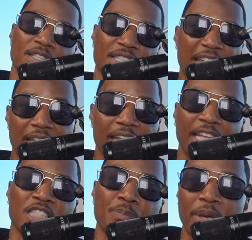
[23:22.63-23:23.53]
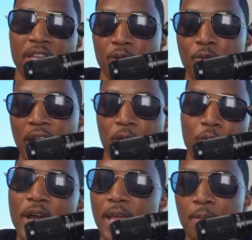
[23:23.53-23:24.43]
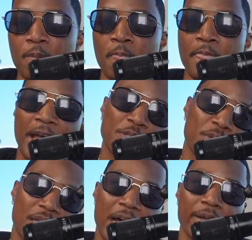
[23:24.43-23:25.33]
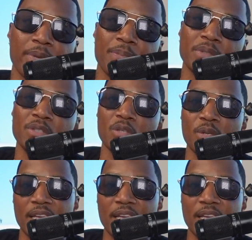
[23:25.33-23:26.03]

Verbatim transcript: get it and spend it right away. That's what a lot of people do.